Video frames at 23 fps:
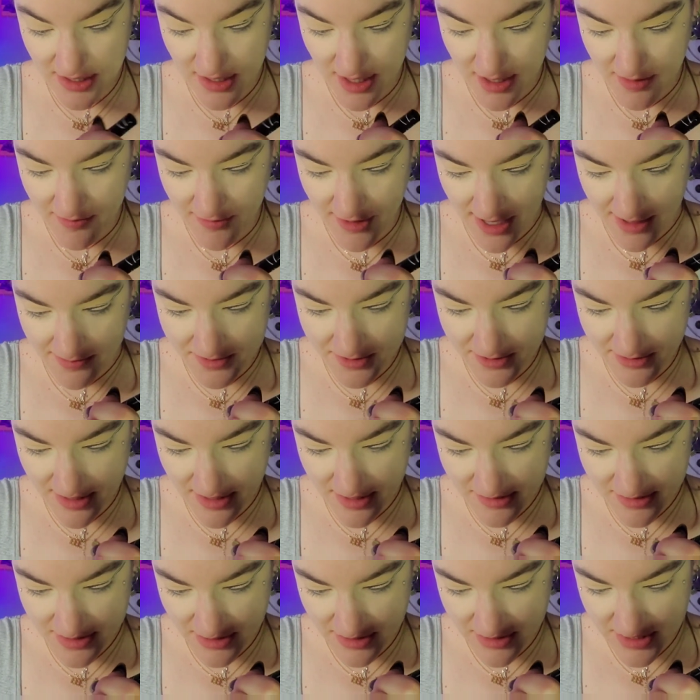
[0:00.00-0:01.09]
wrapped
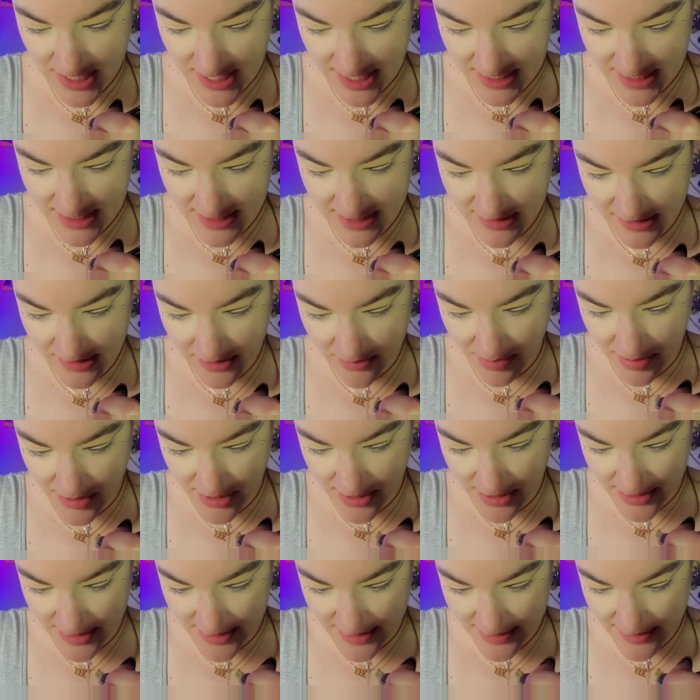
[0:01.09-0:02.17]
around her tiny little
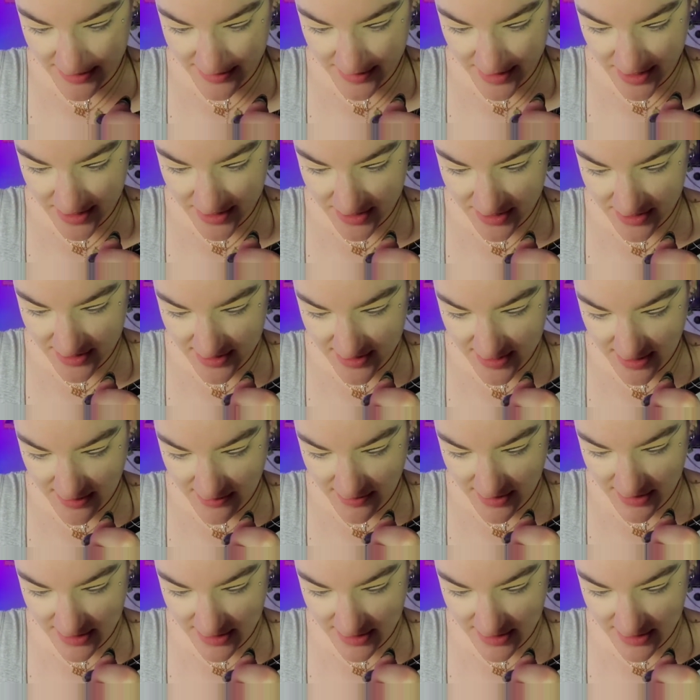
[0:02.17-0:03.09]
paw. That's just how it